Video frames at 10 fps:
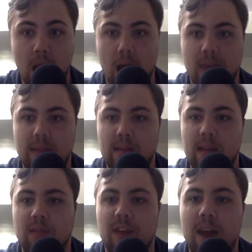
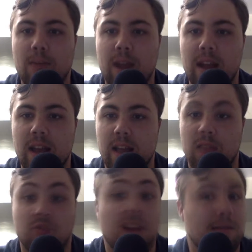That's vibrating,
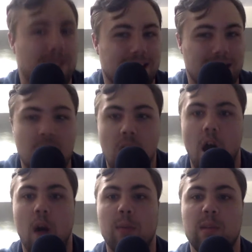that's resonating
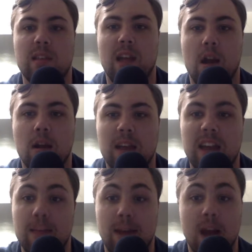almost
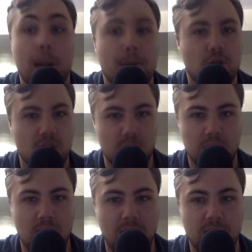entirely in my upper
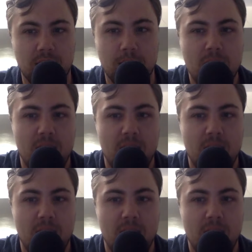chest cavity,